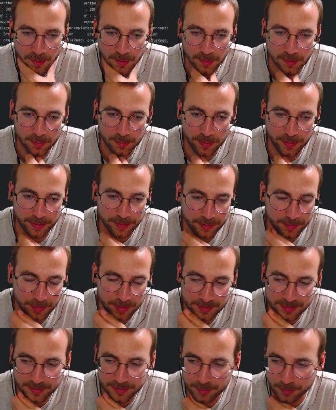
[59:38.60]
Okay,
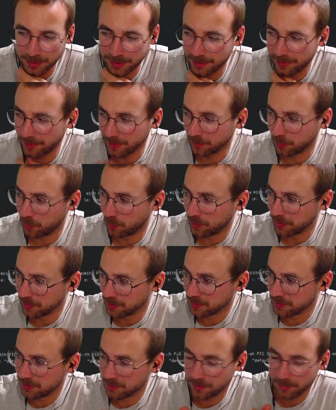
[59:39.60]
let's try that
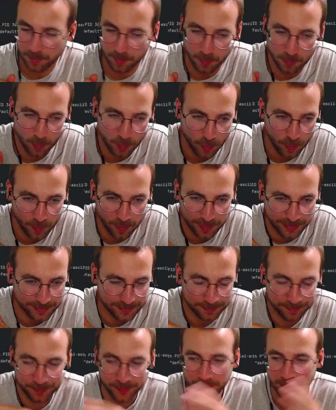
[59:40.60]
once more.
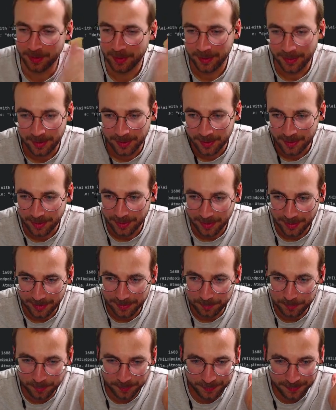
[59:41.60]
And
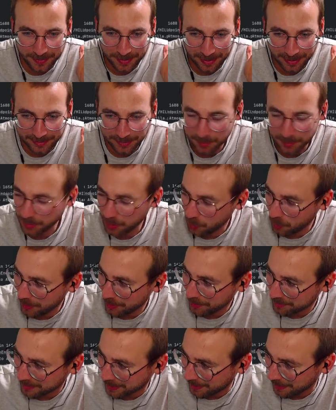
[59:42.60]
I don't know where
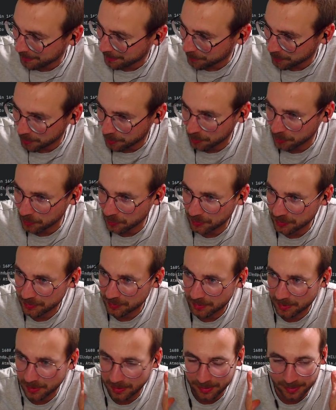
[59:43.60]
time goes
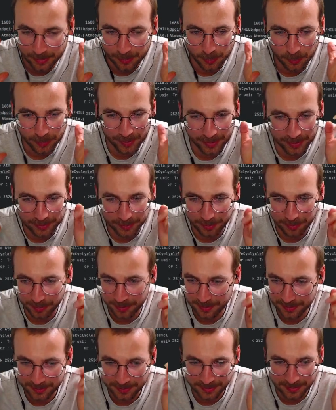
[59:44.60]
when I do
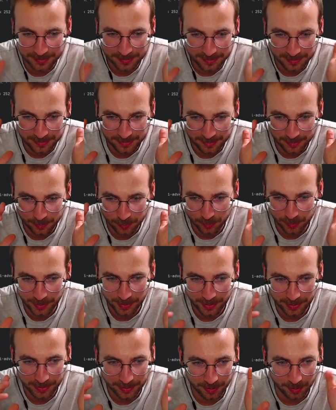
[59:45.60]
this. This is
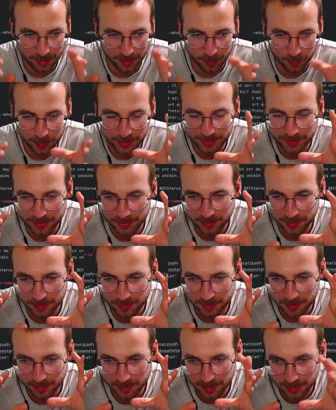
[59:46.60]
really always
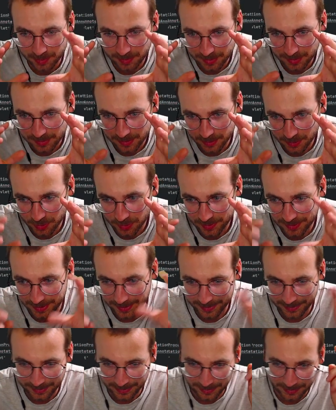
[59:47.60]
such a
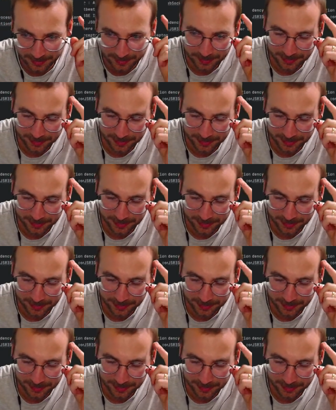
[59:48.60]
tiny